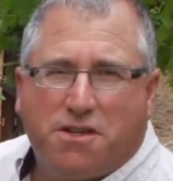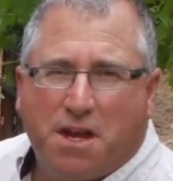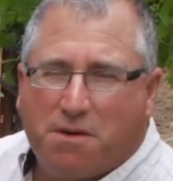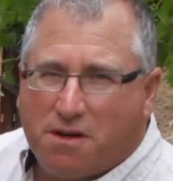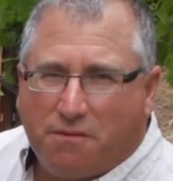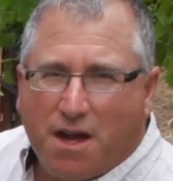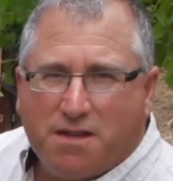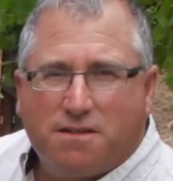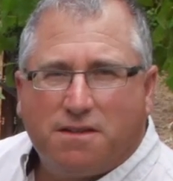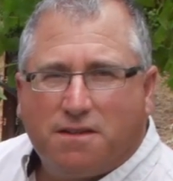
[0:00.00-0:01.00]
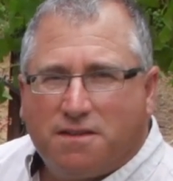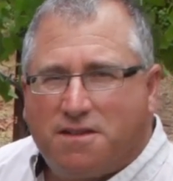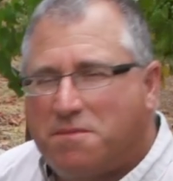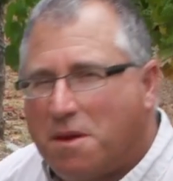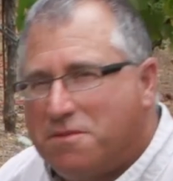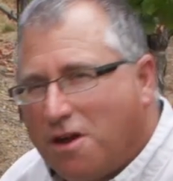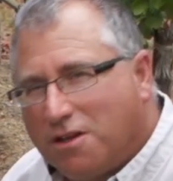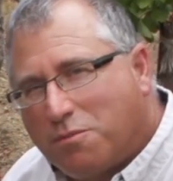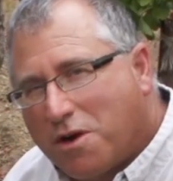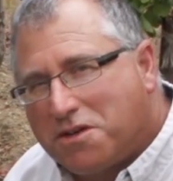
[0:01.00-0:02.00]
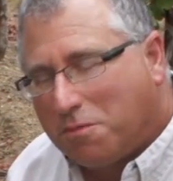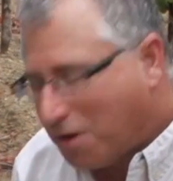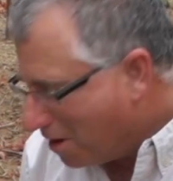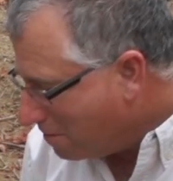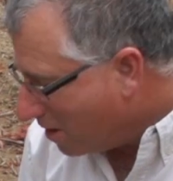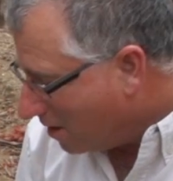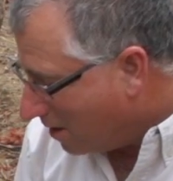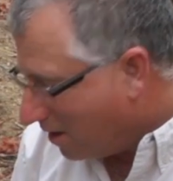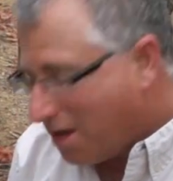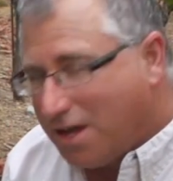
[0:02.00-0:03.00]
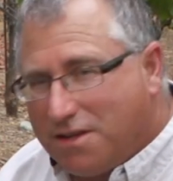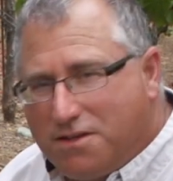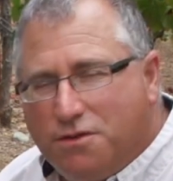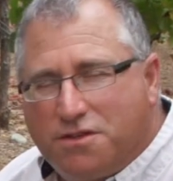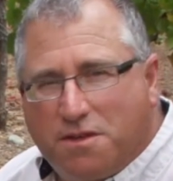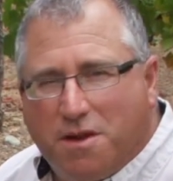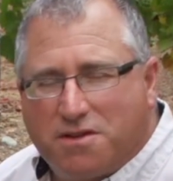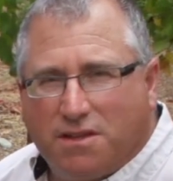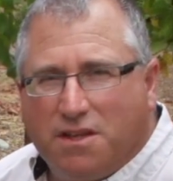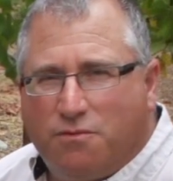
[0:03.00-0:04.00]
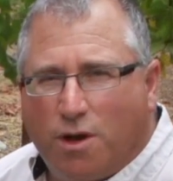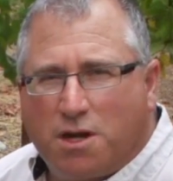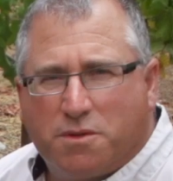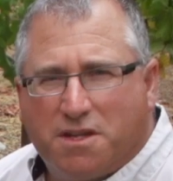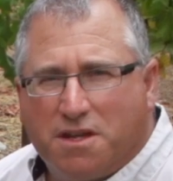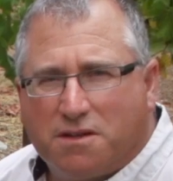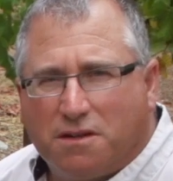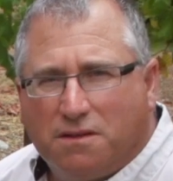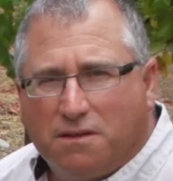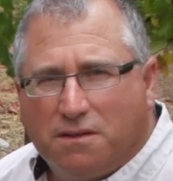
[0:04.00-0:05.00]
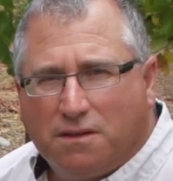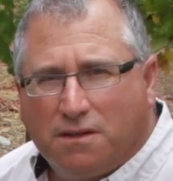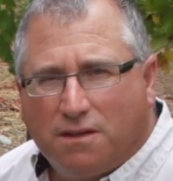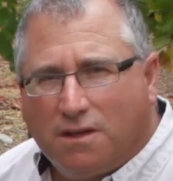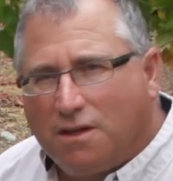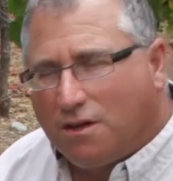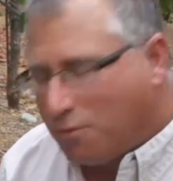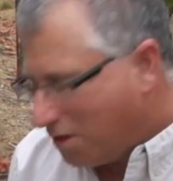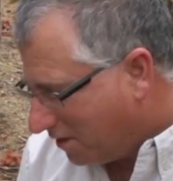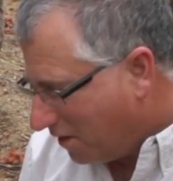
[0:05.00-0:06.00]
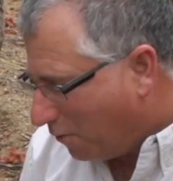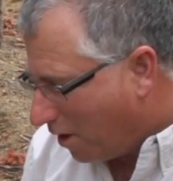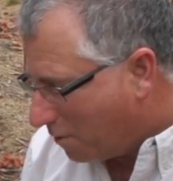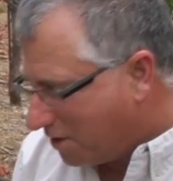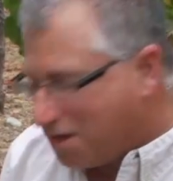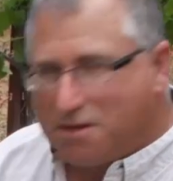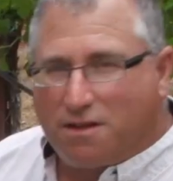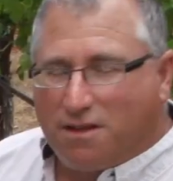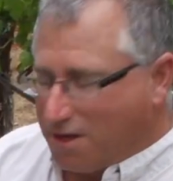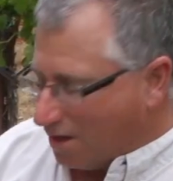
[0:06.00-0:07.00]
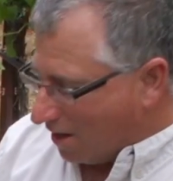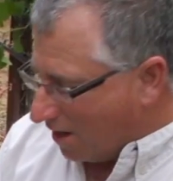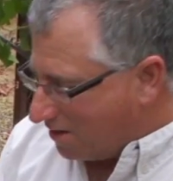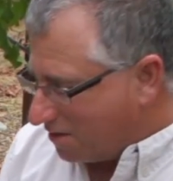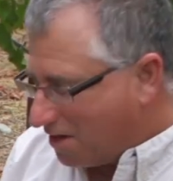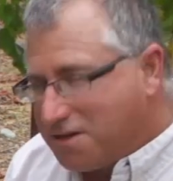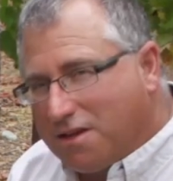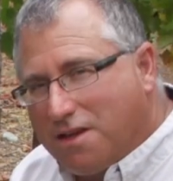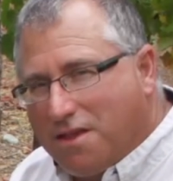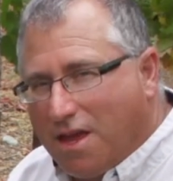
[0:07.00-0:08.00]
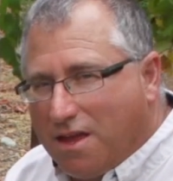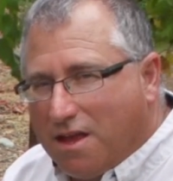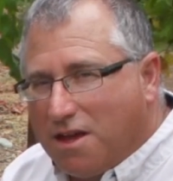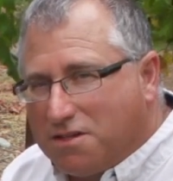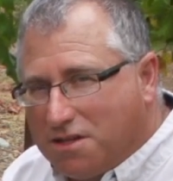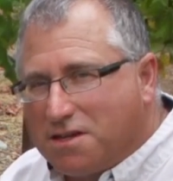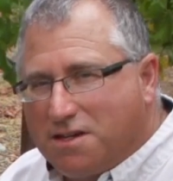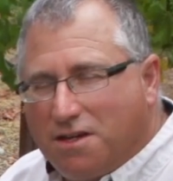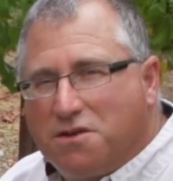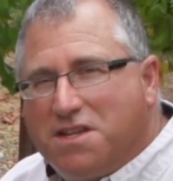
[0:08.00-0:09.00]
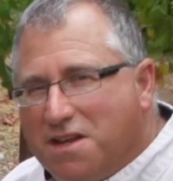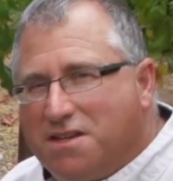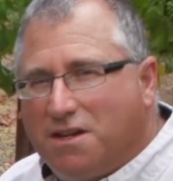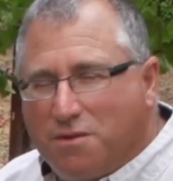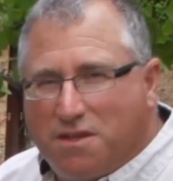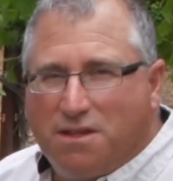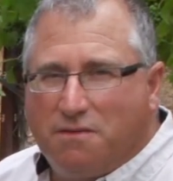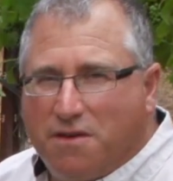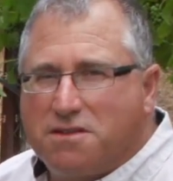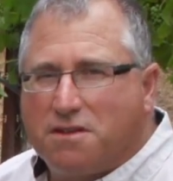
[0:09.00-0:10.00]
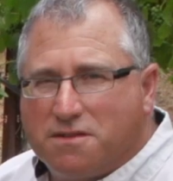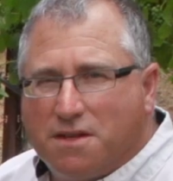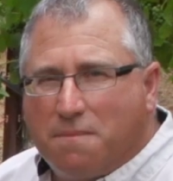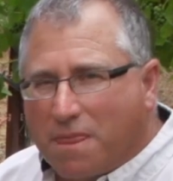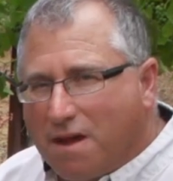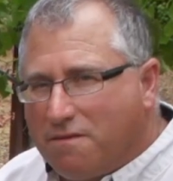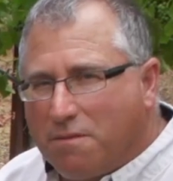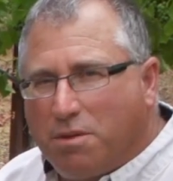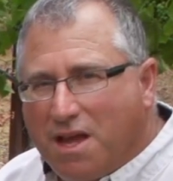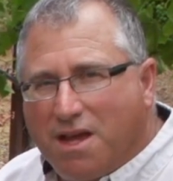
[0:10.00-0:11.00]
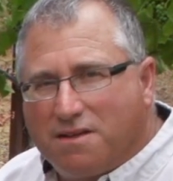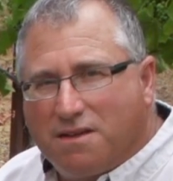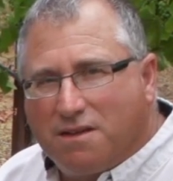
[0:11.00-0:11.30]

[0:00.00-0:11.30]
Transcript: chamber device, sometimes called a pressure bomb. It's used to measure leaf water potential. What is leaf water potential? It's essentially the suction or tension within the vessels of the plant.